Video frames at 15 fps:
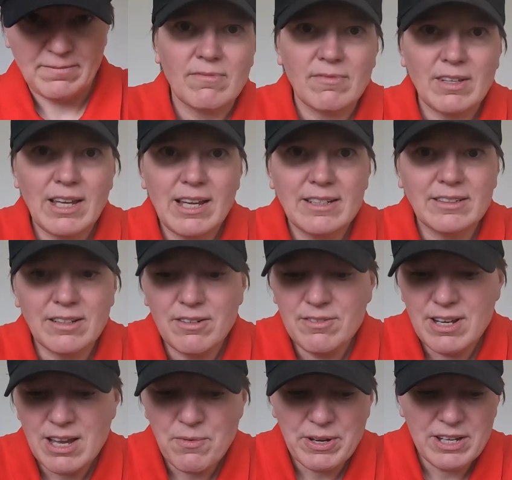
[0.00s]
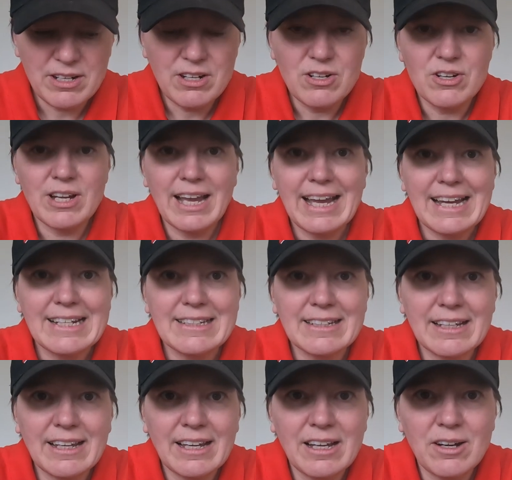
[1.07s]
Okay, so now we're going to look at
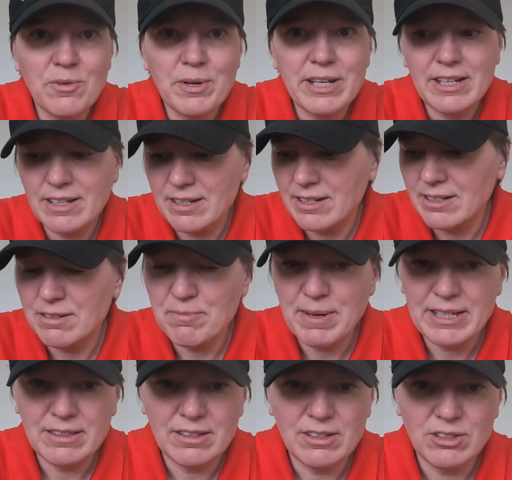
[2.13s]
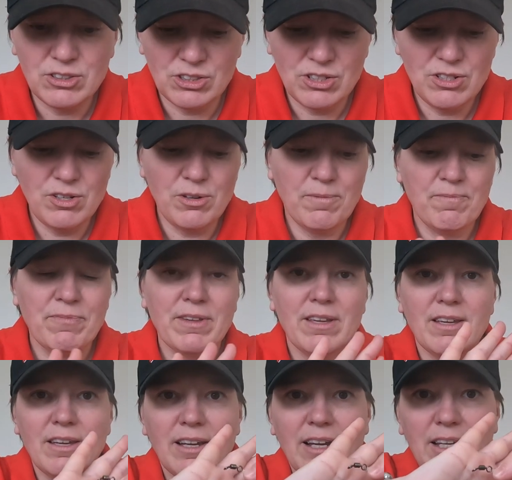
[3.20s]
how we're going to make the hook snood,
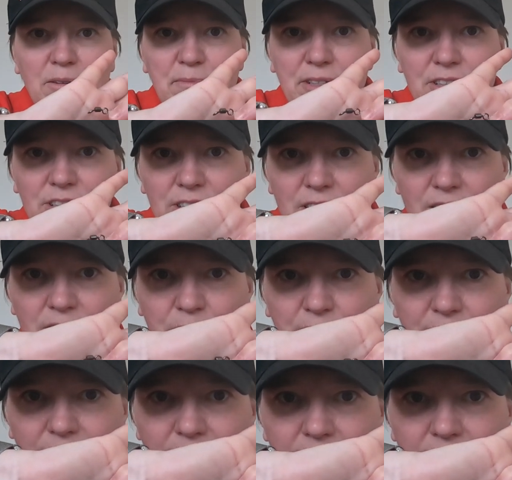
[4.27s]
and I'm going to start with